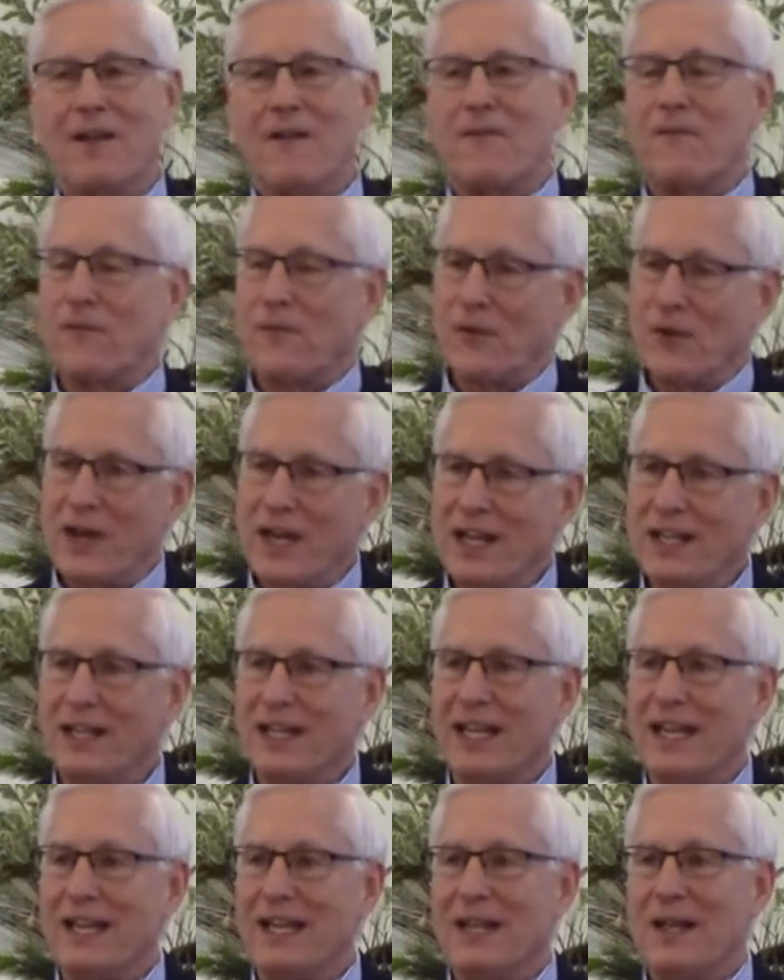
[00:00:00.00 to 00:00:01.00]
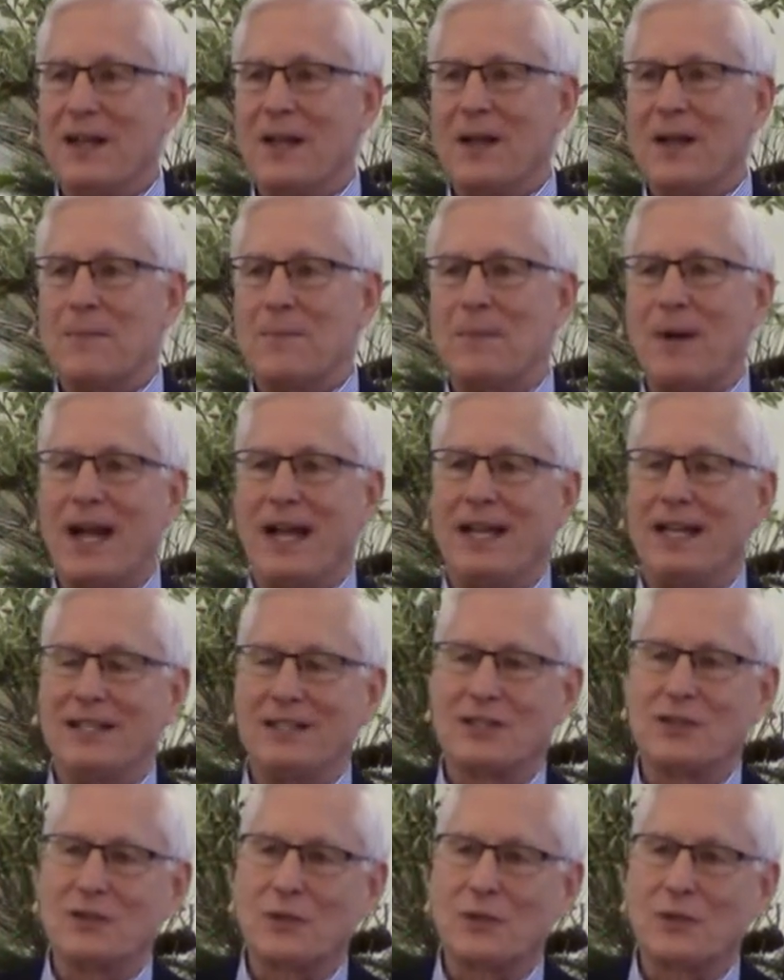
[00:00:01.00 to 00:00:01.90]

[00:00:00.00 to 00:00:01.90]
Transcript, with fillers: freely by His